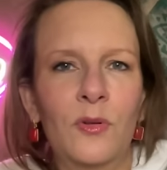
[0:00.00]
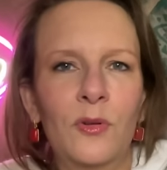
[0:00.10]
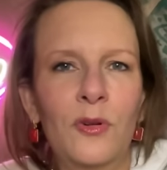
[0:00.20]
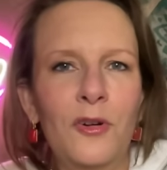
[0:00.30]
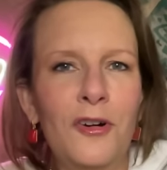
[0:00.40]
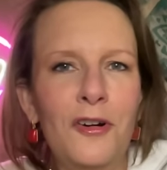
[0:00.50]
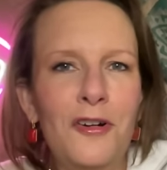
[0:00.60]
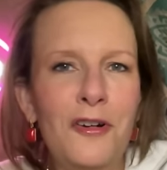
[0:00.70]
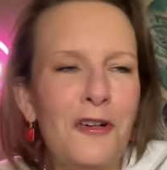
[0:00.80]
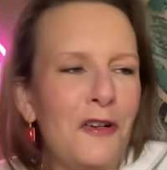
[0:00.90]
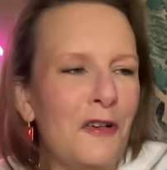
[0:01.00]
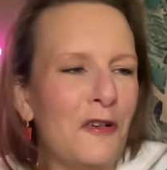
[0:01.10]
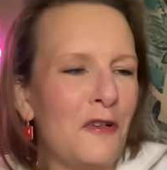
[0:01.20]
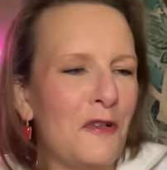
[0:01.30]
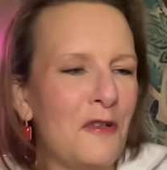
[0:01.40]

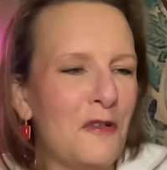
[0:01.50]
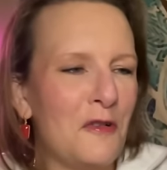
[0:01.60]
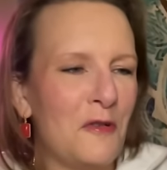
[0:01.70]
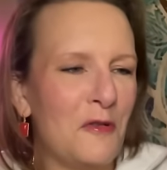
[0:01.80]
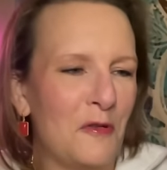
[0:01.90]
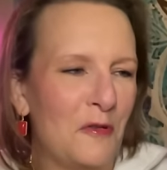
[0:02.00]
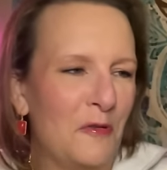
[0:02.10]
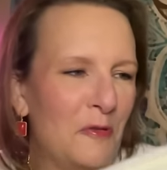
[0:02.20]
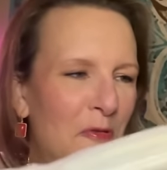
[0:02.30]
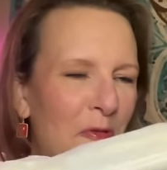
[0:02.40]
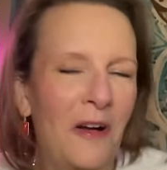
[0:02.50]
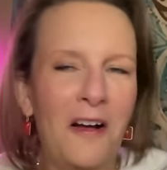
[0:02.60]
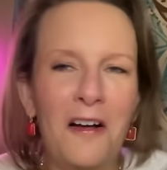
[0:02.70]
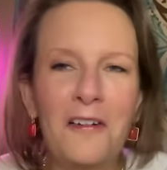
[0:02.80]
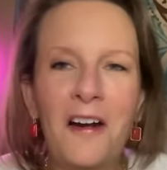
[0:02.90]
whoa,
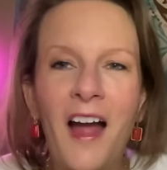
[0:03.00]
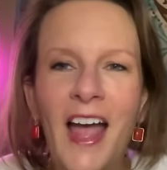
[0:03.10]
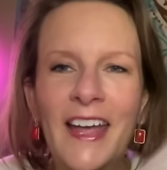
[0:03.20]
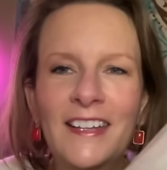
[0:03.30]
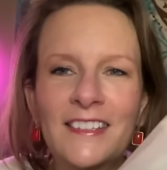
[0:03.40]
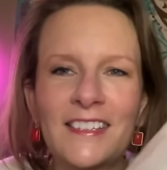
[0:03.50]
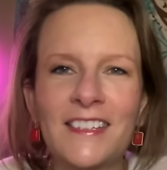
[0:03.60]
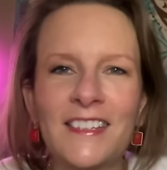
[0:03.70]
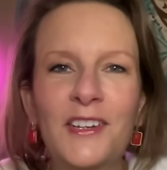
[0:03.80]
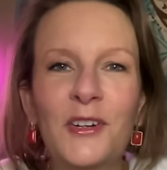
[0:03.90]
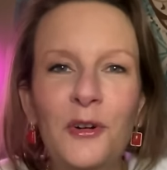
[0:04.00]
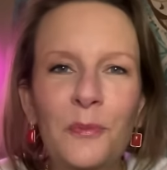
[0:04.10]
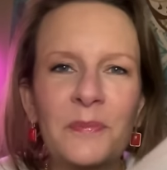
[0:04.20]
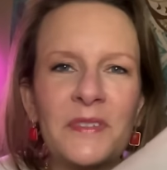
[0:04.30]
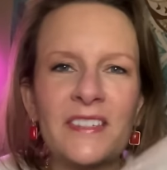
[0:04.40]
all right,
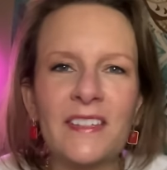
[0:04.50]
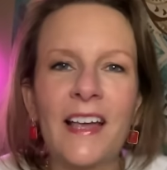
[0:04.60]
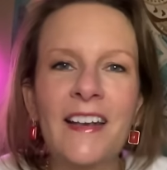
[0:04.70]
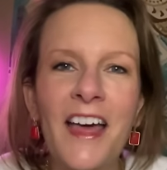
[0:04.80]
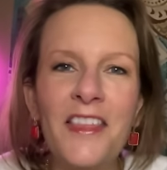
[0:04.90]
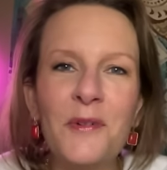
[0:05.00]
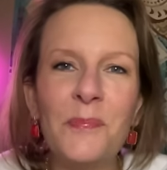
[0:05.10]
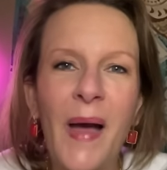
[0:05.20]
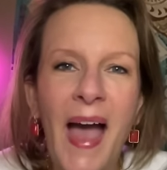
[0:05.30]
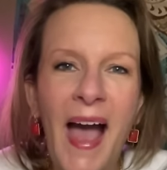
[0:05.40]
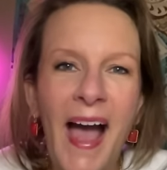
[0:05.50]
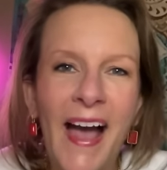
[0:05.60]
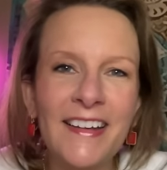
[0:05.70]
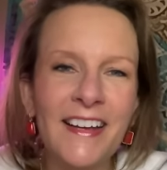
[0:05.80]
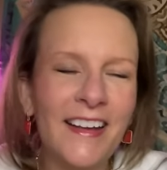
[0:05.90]
oops, another
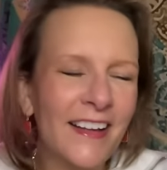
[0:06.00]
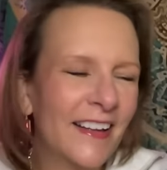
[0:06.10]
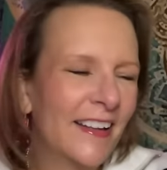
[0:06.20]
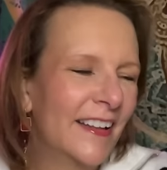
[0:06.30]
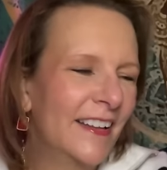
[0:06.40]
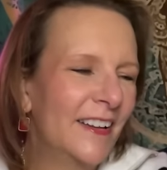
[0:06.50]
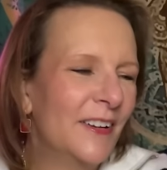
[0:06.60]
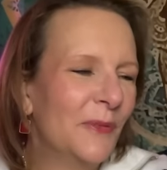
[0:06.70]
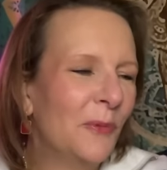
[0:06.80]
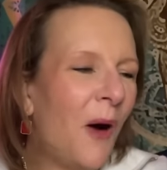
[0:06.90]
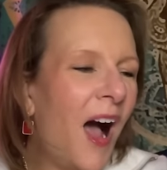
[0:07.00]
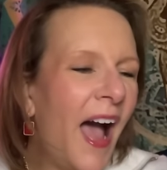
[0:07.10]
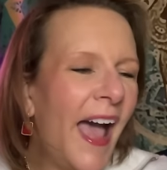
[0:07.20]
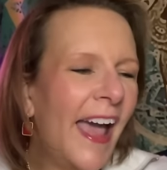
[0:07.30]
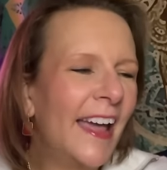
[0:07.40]
bag.
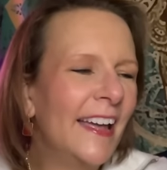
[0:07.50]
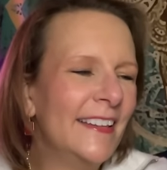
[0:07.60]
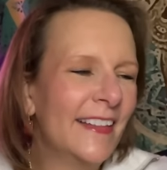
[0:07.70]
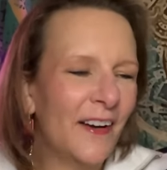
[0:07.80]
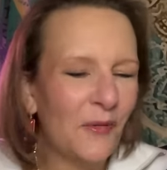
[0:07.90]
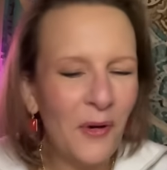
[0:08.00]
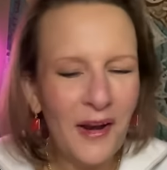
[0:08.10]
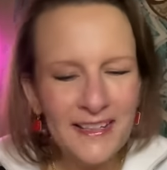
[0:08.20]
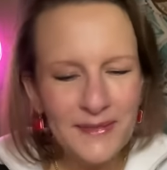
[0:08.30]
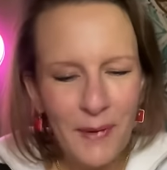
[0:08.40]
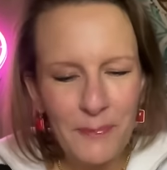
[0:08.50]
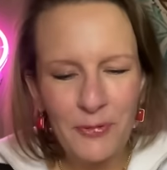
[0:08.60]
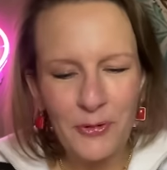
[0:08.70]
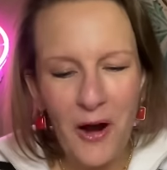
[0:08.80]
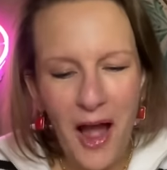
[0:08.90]
Why though? What is my
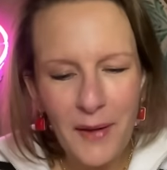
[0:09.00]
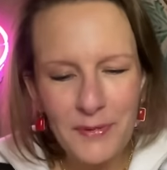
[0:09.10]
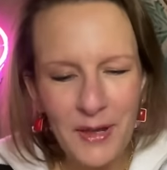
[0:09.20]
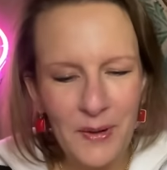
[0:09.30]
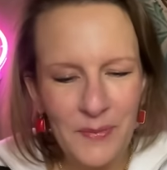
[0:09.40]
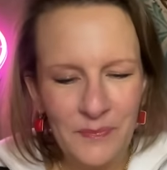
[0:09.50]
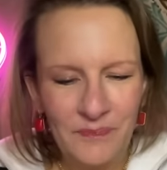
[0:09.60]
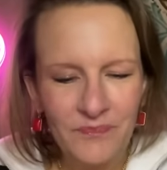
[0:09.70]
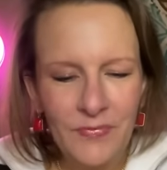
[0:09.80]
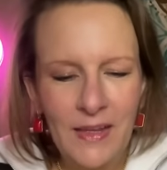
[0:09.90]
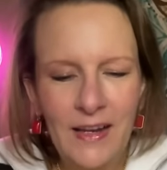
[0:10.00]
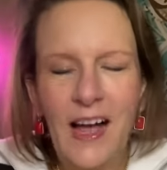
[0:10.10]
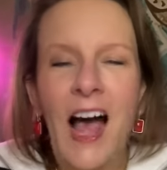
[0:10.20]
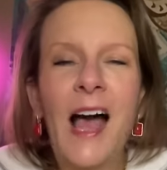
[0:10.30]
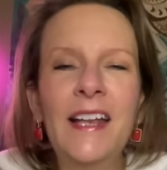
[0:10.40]
problem?
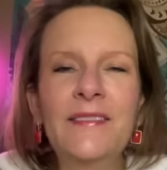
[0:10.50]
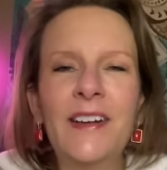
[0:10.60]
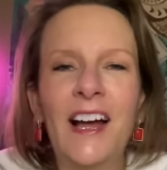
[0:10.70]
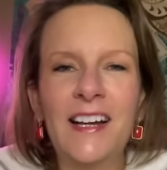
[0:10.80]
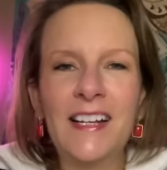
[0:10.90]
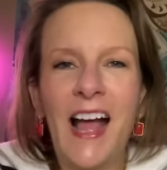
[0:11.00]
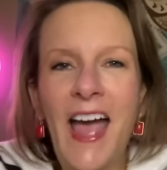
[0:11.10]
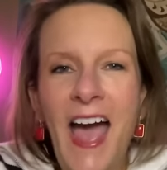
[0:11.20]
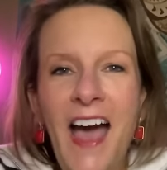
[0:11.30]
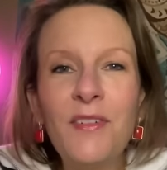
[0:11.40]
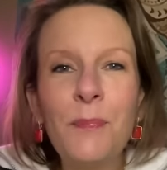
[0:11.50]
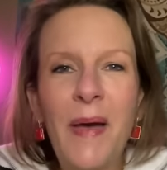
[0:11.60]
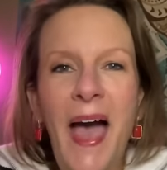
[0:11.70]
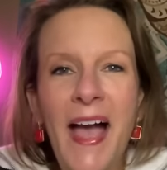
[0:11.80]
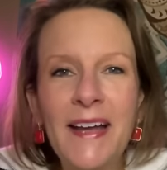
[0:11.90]
I have a
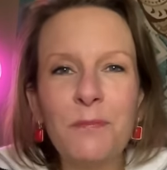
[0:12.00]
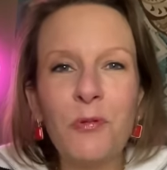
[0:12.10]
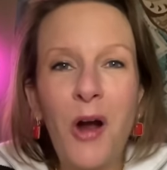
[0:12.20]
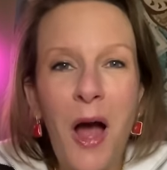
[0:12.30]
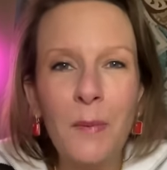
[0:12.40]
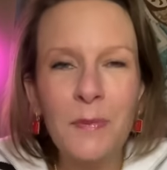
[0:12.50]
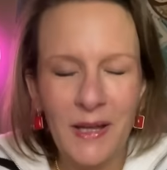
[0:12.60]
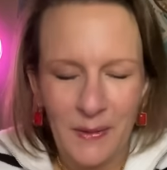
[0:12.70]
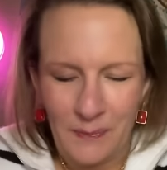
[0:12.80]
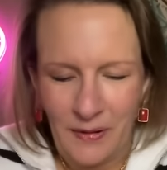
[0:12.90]
bag problem.